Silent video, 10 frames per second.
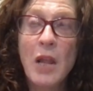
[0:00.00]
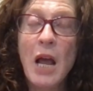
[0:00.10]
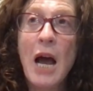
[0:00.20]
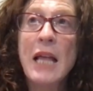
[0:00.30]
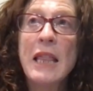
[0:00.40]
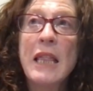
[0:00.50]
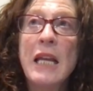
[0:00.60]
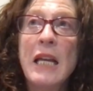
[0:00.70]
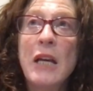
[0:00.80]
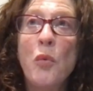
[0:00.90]
I
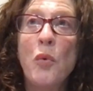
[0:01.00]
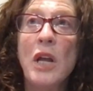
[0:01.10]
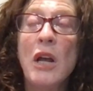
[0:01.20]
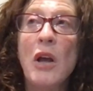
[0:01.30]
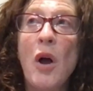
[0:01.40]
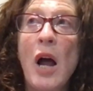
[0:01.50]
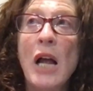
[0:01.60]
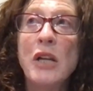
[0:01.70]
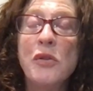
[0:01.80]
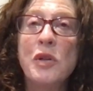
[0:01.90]

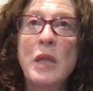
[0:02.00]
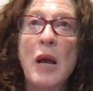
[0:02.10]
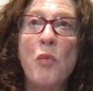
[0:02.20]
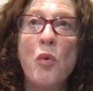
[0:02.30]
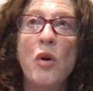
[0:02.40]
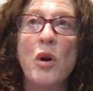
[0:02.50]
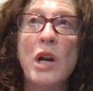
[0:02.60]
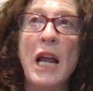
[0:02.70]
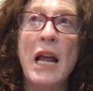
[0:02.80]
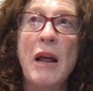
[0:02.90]
use that word
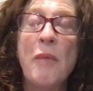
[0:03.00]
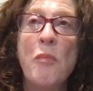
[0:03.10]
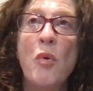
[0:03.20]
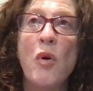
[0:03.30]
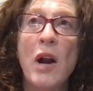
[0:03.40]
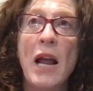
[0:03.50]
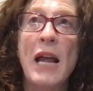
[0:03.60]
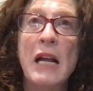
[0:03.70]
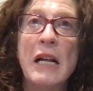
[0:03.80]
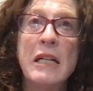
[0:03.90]
more
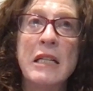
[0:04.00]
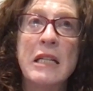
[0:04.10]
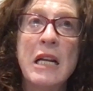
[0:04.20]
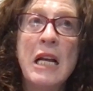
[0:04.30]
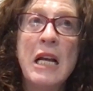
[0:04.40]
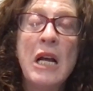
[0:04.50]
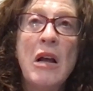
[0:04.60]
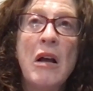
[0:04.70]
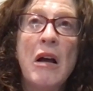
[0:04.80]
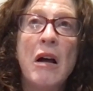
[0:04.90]
as
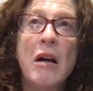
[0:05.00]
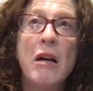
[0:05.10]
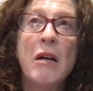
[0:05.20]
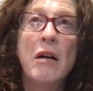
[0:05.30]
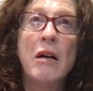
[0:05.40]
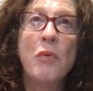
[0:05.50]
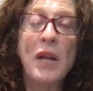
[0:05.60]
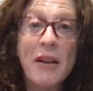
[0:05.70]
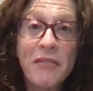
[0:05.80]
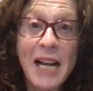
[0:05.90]
we
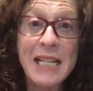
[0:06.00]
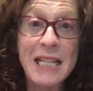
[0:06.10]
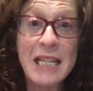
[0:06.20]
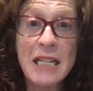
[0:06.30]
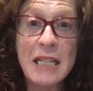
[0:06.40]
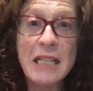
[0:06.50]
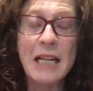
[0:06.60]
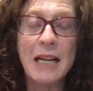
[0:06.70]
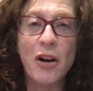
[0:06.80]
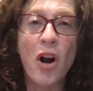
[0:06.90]
have ideas
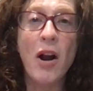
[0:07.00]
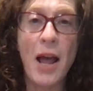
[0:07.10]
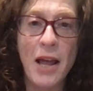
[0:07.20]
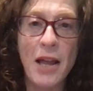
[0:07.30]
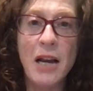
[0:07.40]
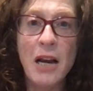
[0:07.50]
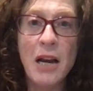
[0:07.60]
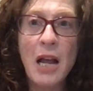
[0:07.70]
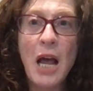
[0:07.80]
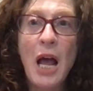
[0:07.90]
in our head
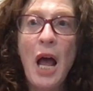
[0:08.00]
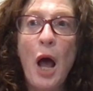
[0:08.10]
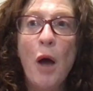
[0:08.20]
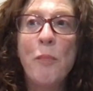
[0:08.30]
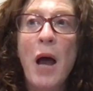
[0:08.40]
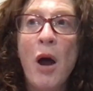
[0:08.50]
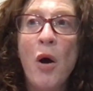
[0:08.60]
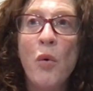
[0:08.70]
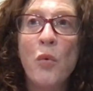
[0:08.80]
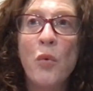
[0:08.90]

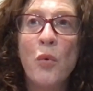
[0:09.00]
about